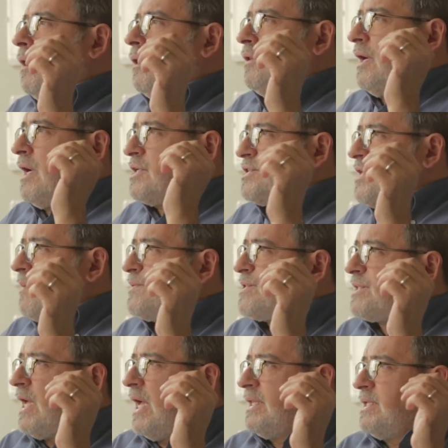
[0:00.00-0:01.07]
There are some
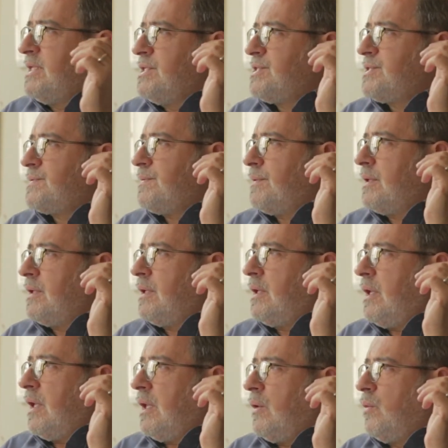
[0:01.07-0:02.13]
studies
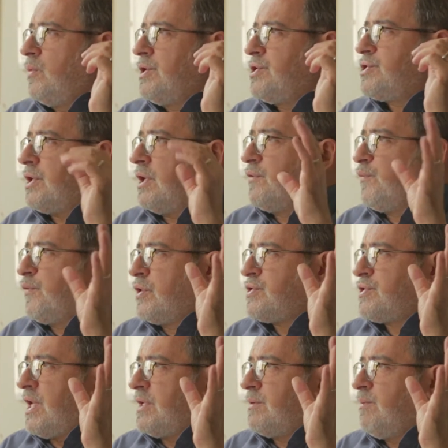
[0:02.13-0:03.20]
which at
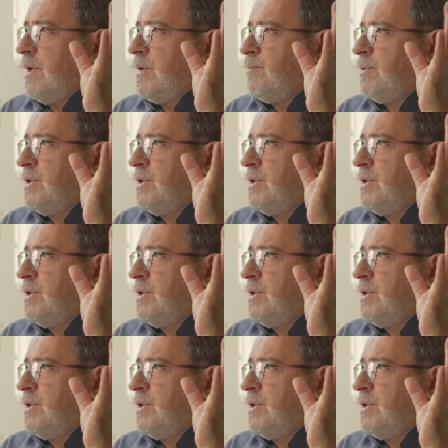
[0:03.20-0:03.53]
first sight might